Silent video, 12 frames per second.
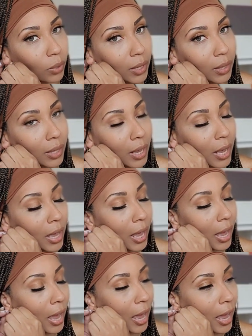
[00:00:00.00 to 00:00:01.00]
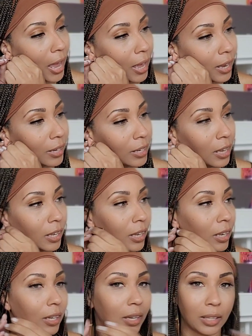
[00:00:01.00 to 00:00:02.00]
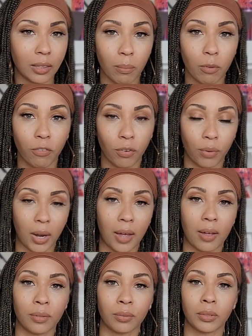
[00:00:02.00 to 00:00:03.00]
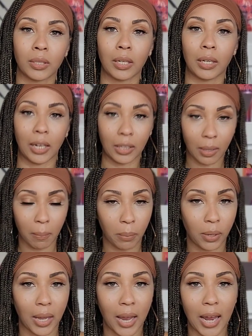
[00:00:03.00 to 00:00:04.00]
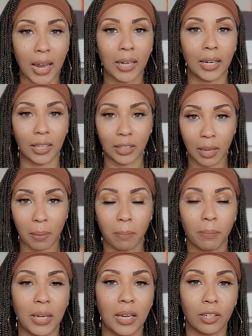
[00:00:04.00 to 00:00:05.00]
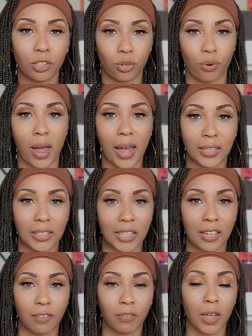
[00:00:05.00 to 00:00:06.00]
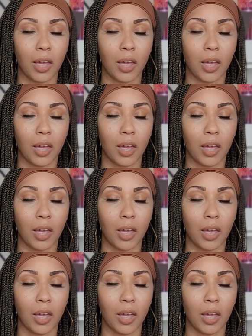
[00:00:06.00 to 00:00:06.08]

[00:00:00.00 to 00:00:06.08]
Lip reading: with. And let them move around, let them play, let them be interactive,